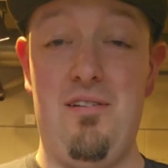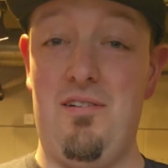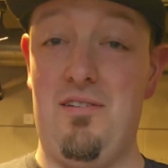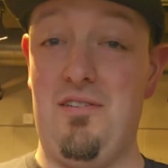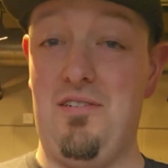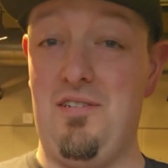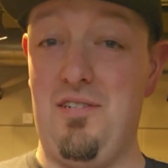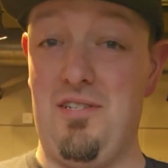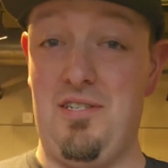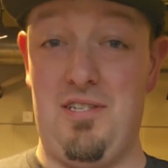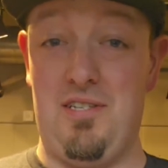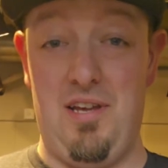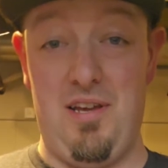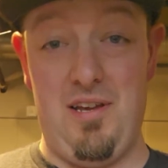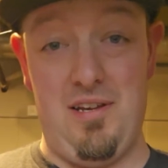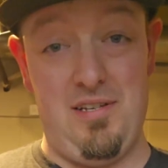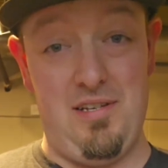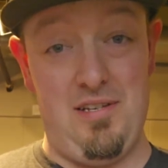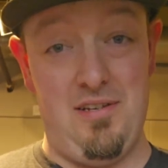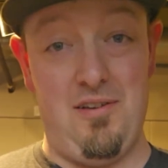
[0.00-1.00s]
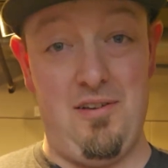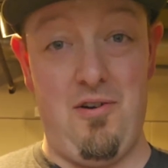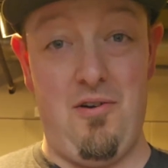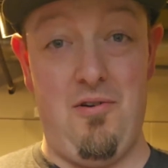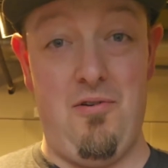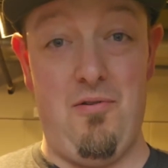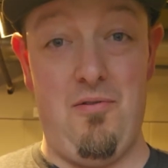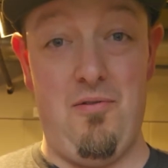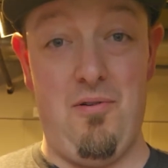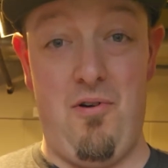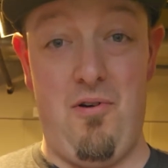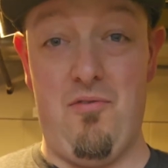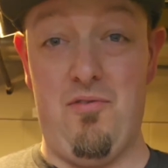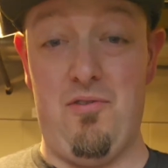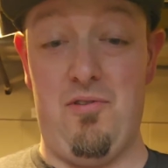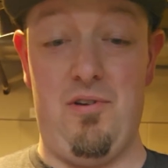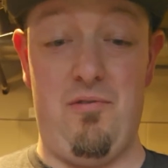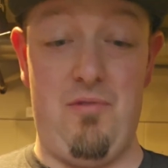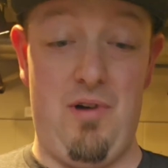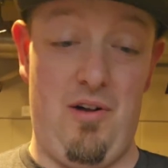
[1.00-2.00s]
Let's just say it didn't go
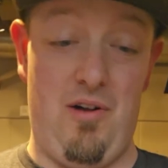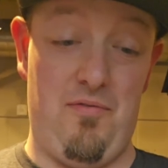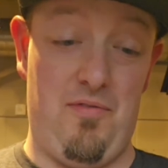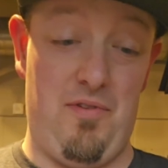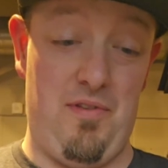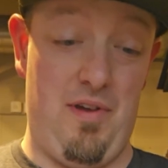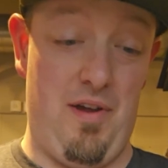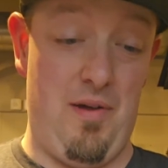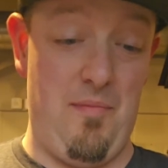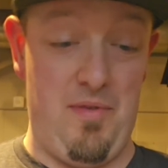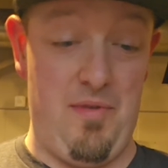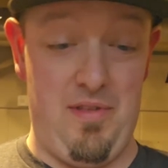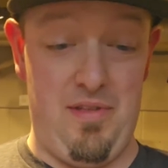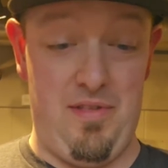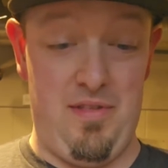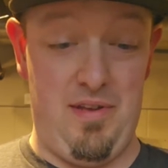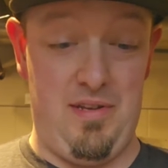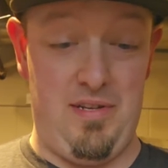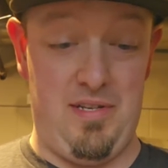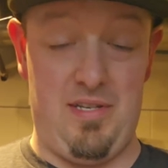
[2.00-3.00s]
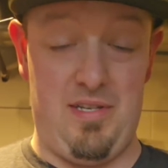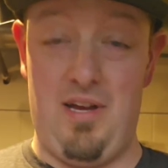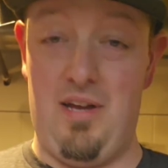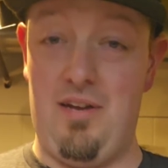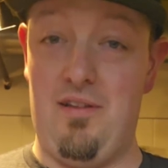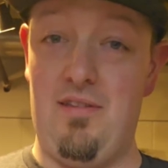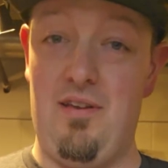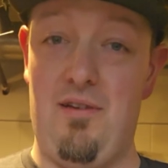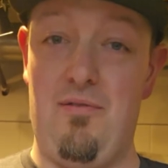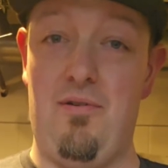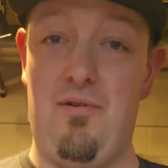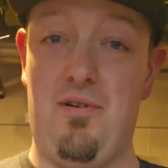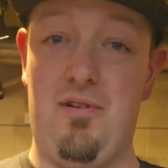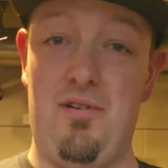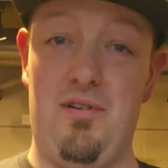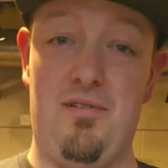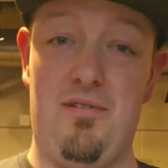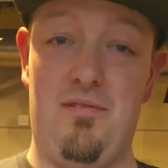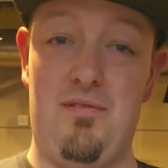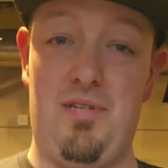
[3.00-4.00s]
overly well for them, and then they decided they were going to